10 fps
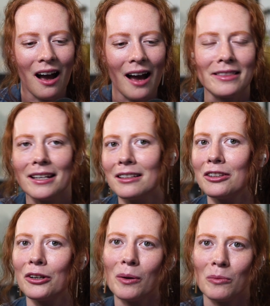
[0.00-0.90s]
I think that
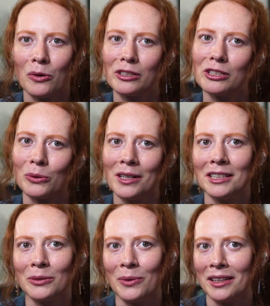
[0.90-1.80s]
there are more stories
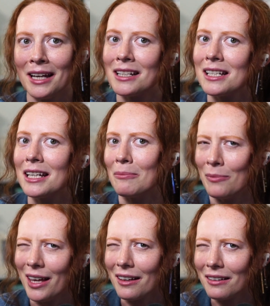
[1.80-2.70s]
than we like to
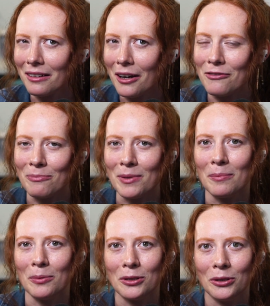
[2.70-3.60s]
admit of
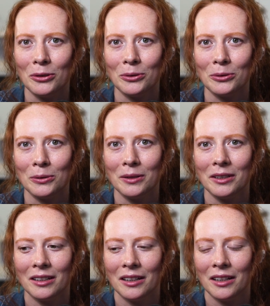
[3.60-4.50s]
people who
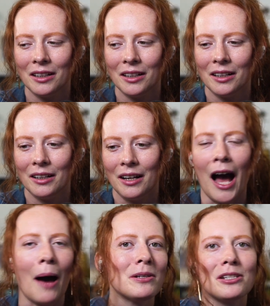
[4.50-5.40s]

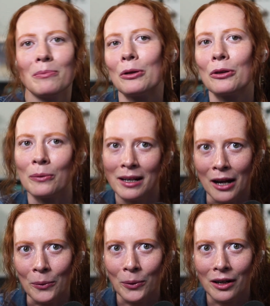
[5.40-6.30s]
happen to build the right
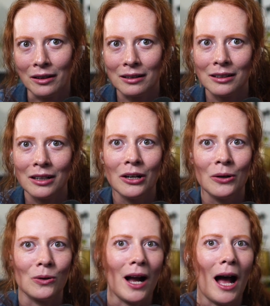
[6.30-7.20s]
network
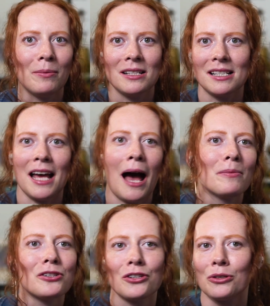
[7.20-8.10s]
or happen to tap
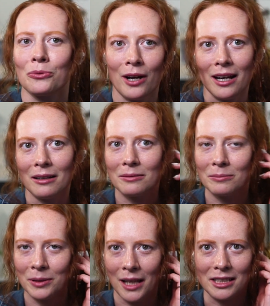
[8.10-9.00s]
into the right
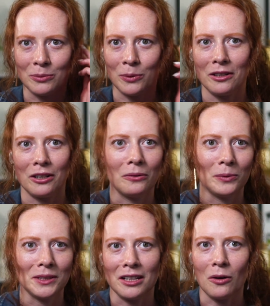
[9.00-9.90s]
place where there
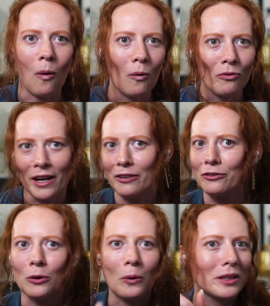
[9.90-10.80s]
was like a whole vein of
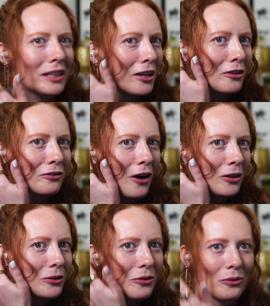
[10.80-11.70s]
gold that they could
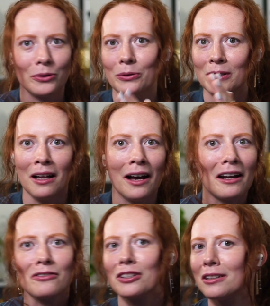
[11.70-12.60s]
follow through client
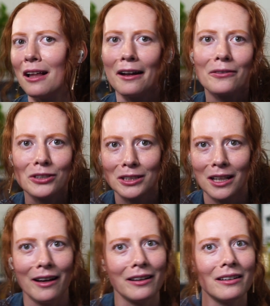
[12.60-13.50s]
after client after
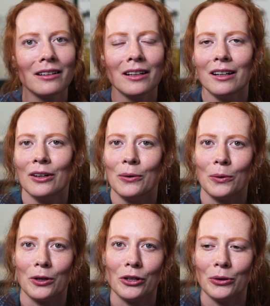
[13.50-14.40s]
client
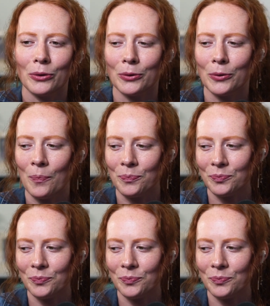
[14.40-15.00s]
or who